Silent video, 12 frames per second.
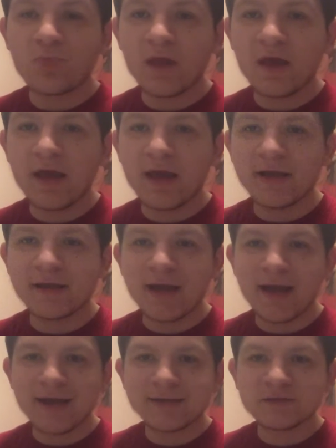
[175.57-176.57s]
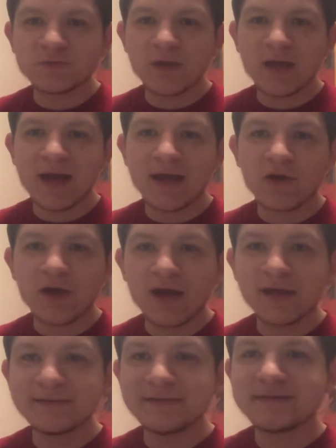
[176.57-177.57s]
And as we had our
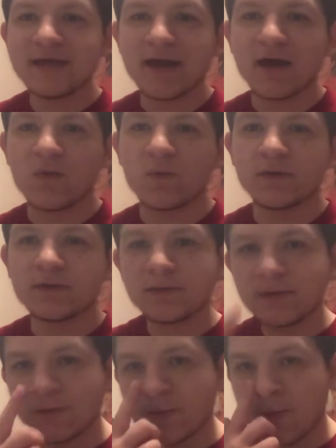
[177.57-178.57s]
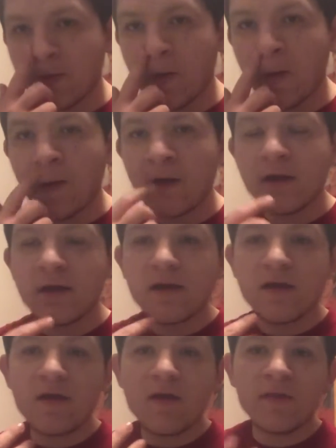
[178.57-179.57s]
heads down,
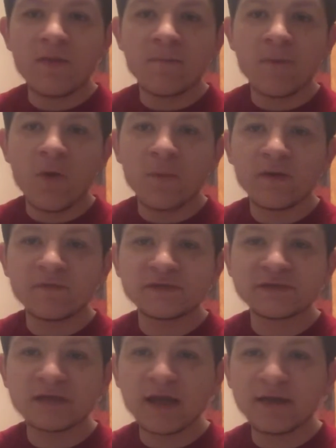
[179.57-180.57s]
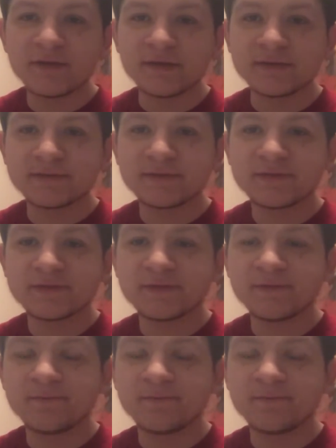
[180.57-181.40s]
in the moment of silence,